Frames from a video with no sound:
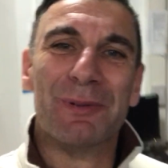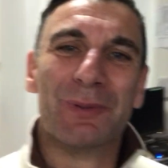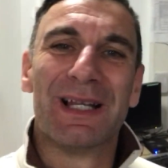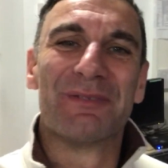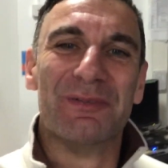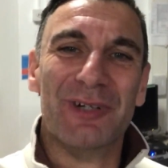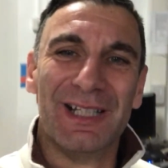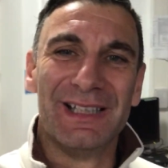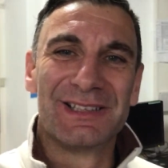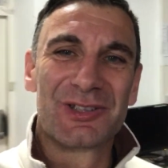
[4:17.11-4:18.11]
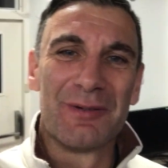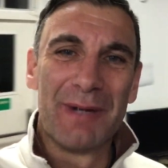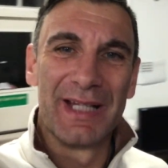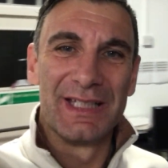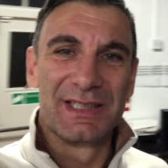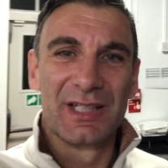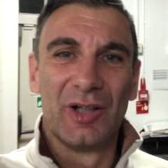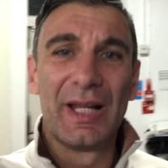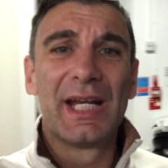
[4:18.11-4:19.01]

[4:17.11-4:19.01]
but we love him really, he's top man, he's Tony.